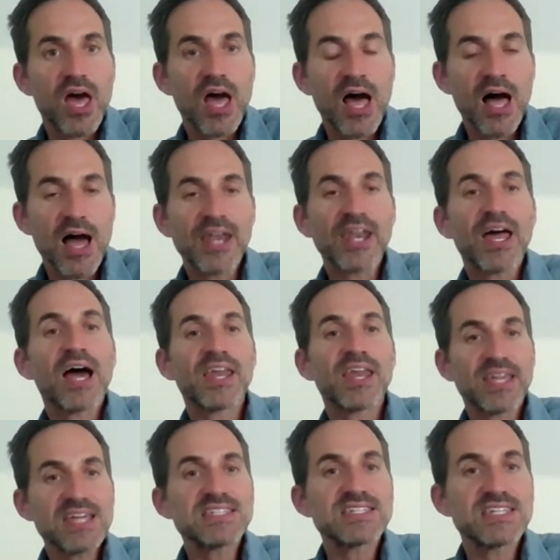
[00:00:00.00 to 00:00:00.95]
And
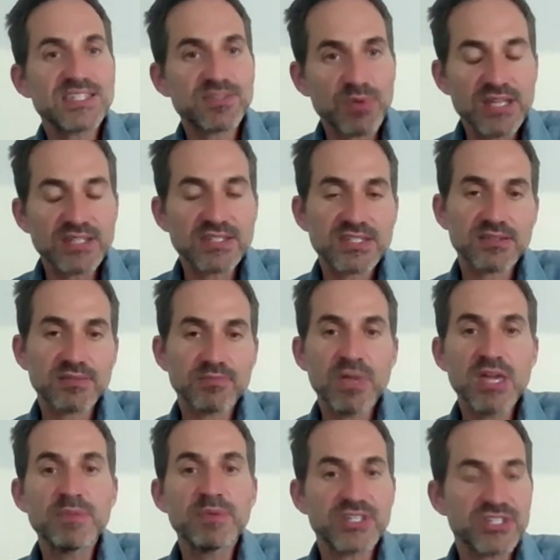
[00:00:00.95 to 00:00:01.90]
I guess it's
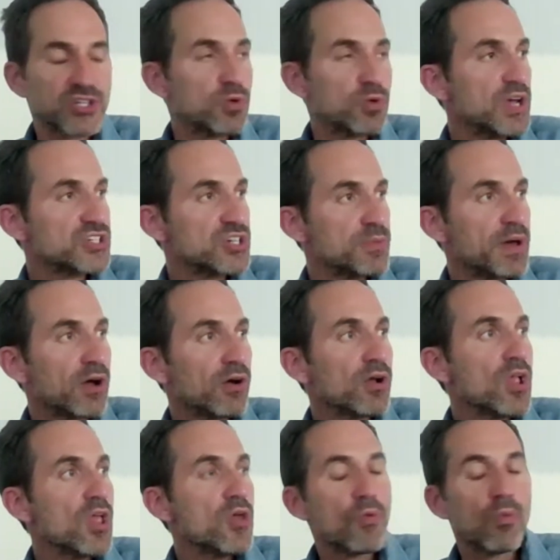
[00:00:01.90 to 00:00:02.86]
maybe it's a question about
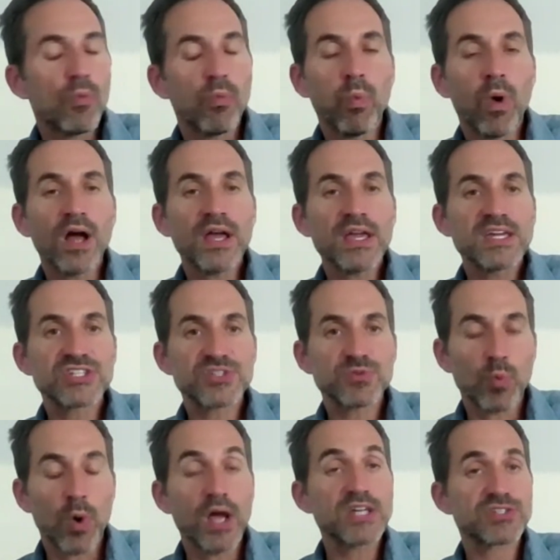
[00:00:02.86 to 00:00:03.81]
why is
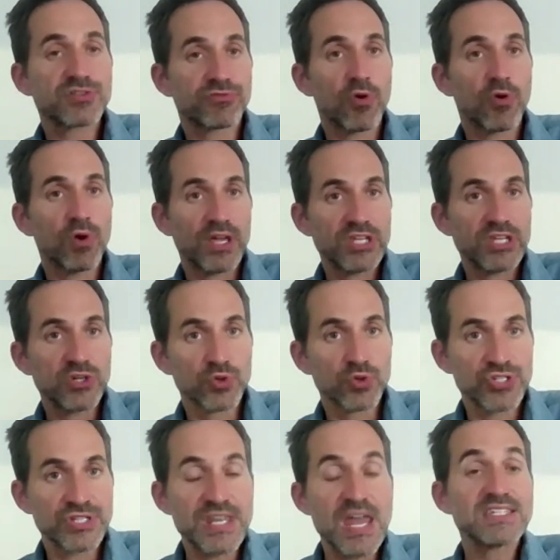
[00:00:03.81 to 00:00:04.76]
a role like
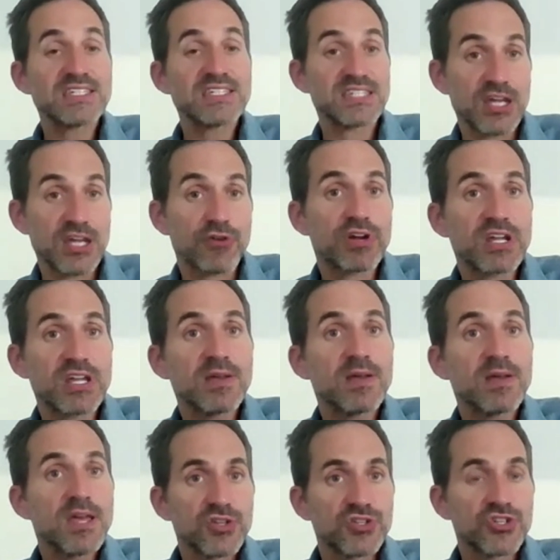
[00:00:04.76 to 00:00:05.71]
yours necessary
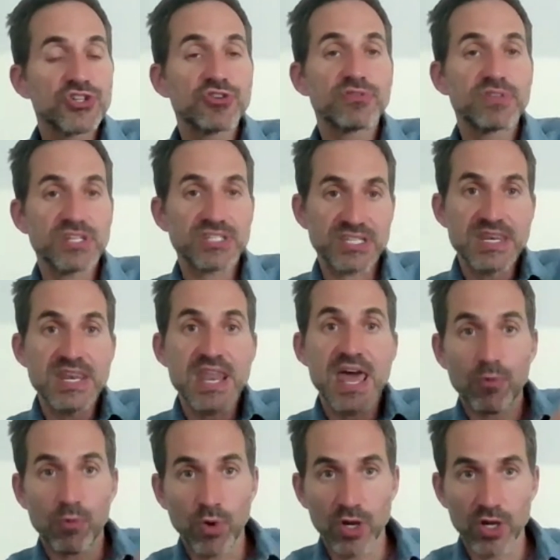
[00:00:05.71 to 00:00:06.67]
to do this
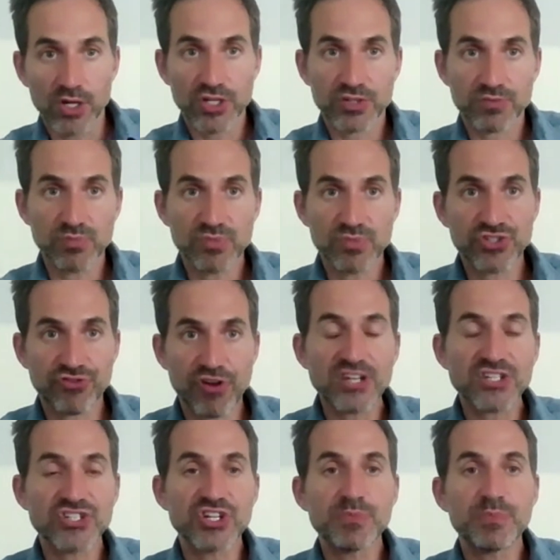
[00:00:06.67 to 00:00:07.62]
network
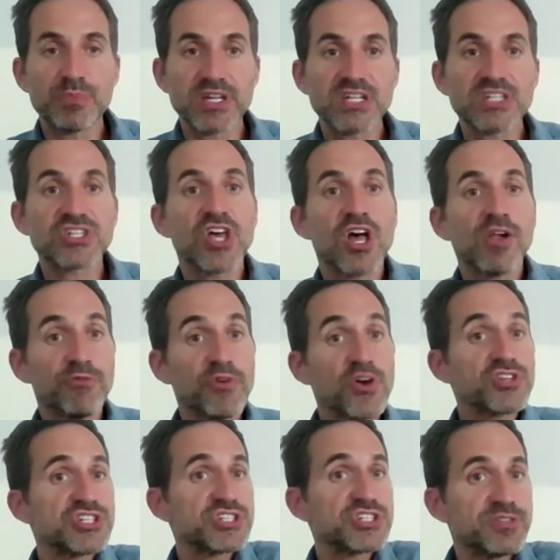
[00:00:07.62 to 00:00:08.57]
strategy piece
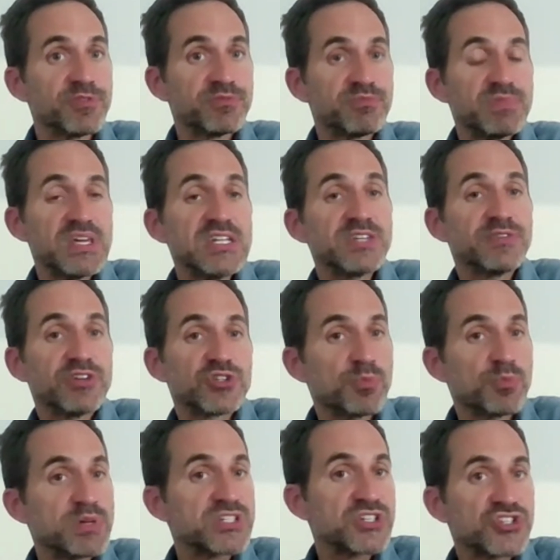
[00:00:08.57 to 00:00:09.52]
versus the
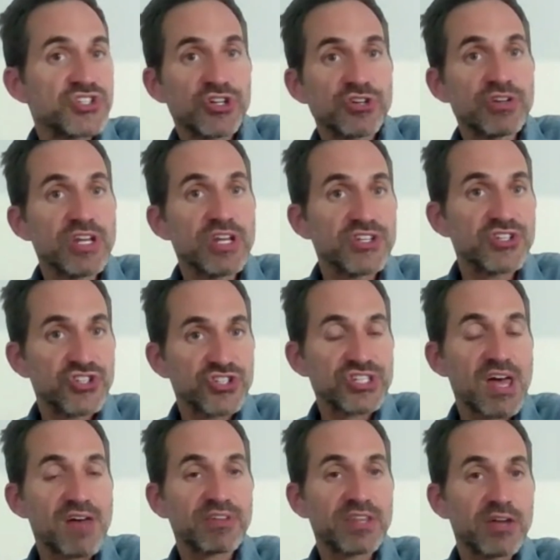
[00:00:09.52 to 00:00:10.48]
individual business units
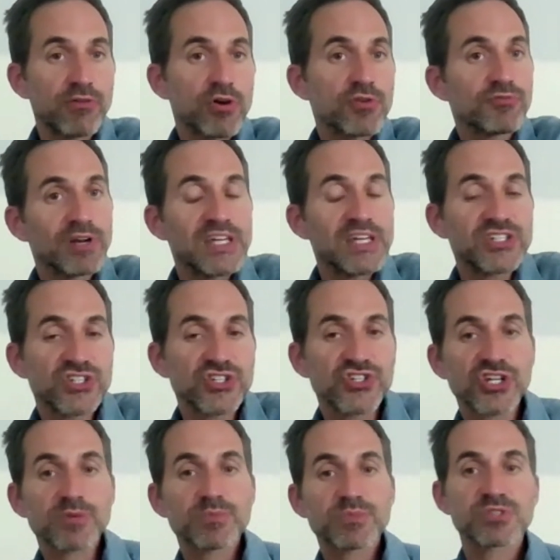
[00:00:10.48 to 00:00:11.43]
just having their own
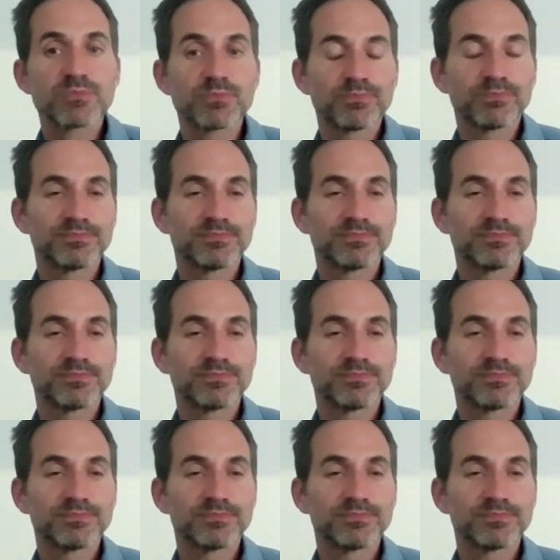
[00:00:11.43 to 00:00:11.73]
relationships?